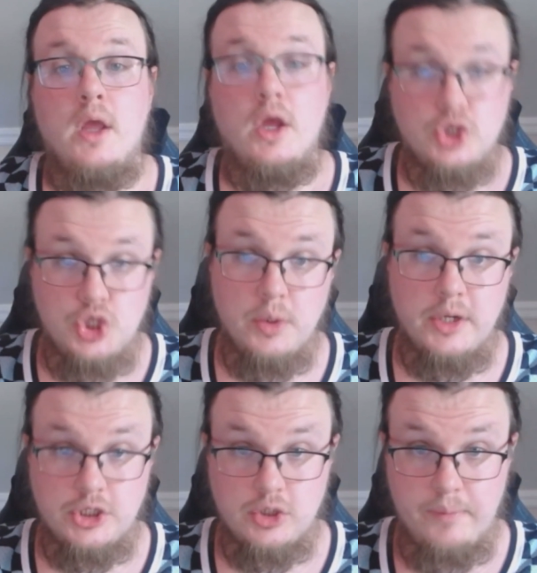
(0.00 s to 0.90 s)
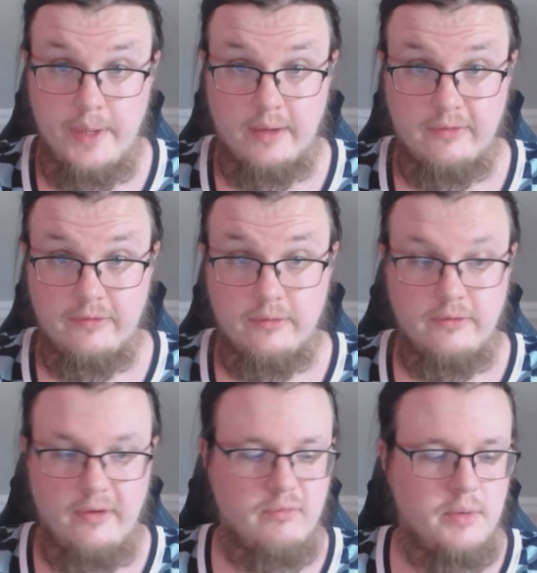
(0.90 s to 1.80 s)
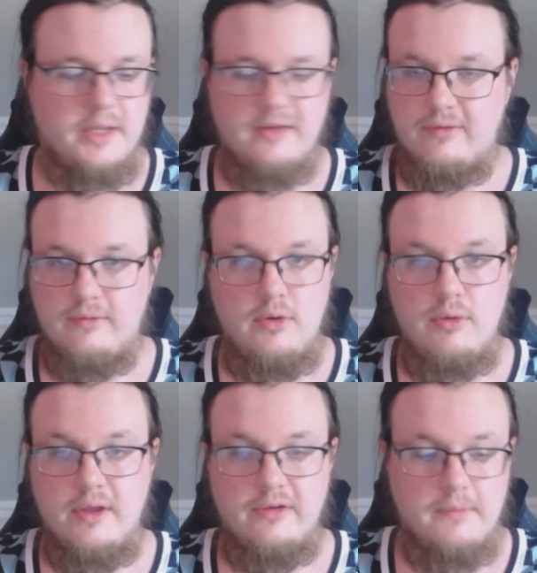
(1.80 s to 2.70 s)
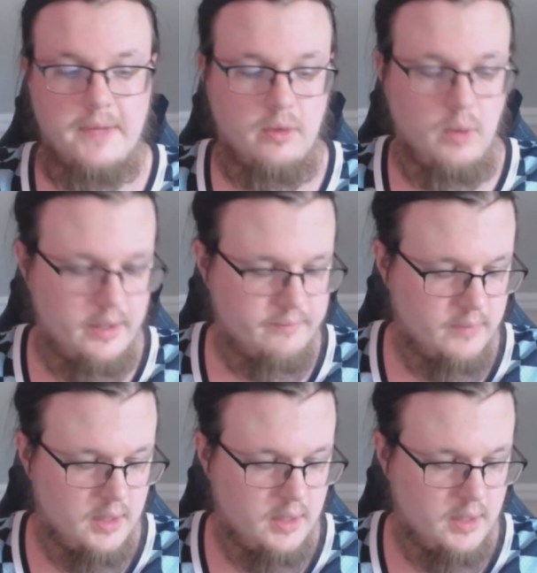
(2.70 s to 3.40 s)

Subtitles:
two initial picks. So everybody gets two things no matter what,